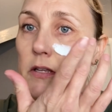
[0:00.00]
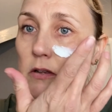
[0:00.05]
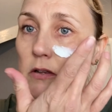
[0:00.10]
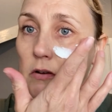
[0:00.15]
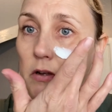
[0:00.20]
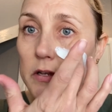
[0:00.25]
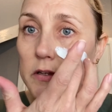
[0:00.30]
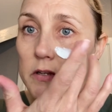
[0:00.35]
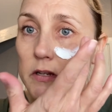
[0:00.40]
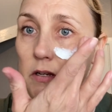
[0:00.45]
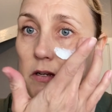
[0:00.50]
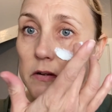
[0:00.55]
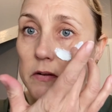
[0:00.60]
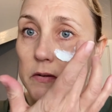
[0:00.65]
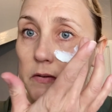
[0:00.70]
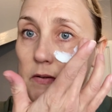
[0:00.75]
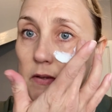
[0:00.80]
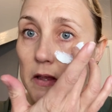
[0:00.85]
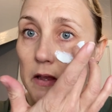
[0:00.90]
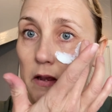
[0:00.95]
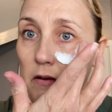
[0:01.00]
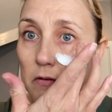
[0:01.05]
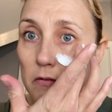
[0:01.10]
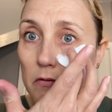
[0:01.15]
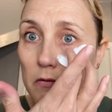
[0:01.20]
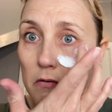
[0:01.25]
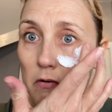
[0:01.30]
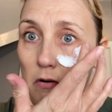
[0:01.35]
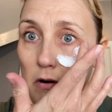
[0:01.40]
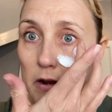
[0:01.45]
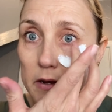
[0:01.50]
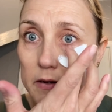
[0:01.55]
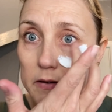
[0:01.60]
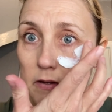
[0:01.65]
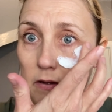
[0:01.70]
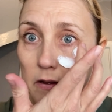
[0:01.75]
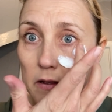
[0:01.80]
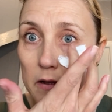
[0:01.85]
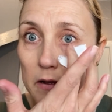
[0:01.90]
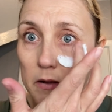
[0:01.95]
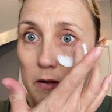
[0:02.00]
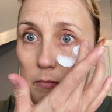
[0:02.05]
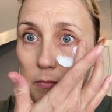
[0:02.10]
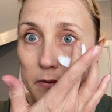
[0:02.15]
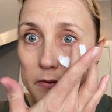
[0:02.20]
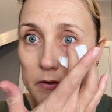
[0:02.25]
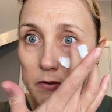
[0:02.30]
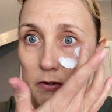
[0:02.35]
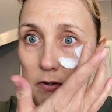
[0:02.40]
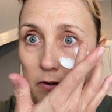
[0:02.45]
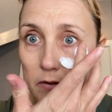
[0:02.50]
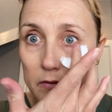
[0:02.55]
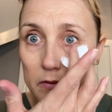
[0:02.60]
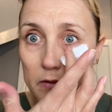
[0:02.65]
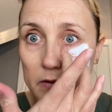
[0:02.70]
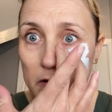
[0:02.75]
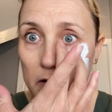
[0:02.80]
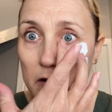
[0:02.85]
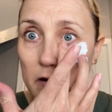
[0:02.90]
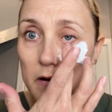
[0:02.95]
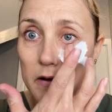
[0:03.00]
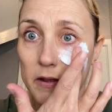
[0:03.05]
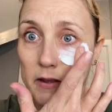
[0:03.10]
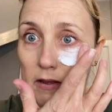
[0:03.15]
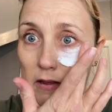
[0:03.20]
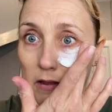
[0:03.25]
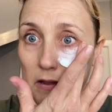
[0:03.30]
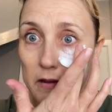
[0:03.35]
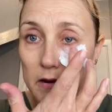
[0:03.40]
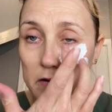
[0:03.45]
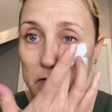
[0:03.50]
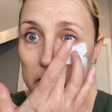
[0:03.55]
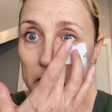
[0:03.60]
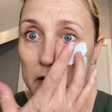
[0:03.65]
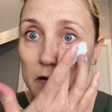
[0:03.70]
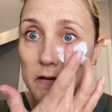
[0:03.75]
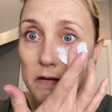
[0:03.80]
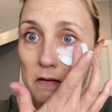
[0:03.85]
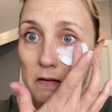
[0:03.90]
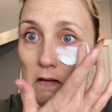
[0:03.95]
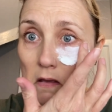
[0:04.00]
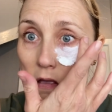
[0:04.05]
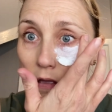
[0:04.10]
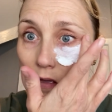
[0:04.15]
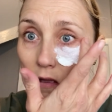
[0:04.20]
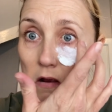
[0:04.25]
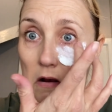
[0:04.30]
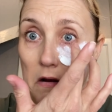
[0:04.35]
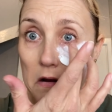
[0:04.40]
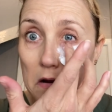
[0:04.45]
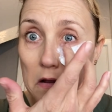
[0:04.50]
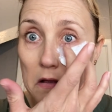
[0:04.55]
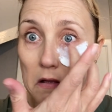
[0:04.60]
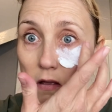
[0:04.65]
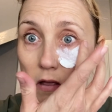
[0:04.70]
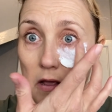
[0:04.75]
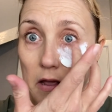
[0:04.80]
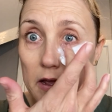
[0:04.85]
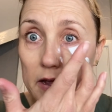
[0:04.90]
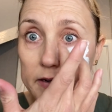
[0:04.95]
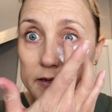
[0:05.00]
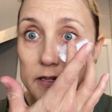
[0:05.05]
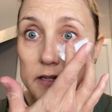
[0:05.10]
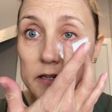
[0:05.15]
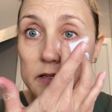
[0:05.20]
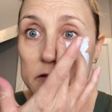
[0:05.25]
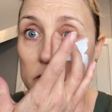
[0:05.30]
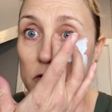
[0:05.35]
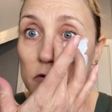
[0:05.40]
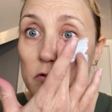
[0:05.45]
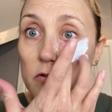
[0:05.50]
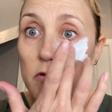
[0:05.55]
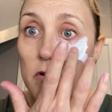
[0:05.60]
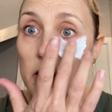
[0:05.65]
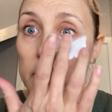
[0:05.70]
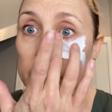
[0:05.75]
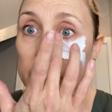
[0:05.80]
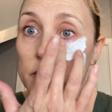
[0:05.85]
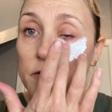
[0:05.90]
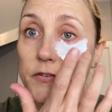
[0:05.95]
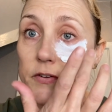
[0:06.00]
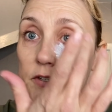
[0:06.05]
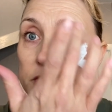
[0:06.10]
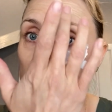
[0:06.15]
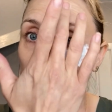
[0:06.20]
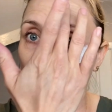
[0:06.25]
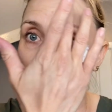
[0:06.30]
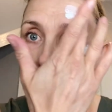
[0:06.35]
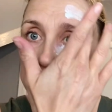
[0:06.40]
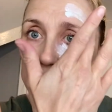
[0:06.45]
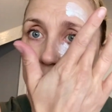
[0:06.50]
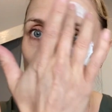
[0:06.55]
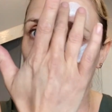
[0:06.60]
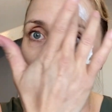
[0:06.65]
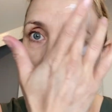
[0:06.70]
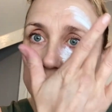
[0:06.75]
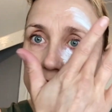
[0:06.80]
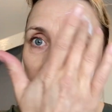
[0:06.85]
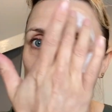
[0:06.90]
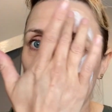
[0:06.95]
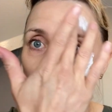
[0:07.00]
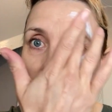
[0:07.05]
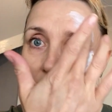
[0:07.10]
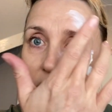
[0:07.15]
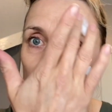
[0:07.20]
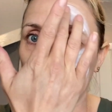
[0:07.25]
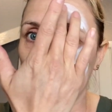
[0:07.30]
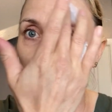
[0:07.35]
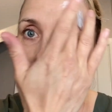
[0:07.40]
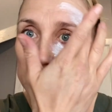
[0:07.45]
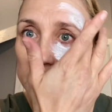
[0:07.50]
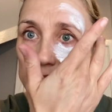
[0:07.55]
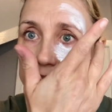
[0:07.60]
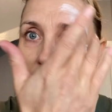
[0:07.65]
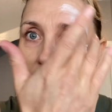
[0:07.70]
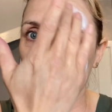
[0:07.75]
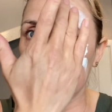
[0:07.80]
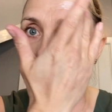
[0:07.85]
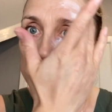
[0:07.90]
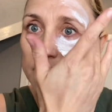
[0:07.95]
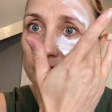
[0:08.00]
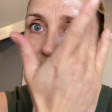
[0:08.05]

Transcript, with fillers: you can use it right up to the eye area. And it is great for dark circles. This is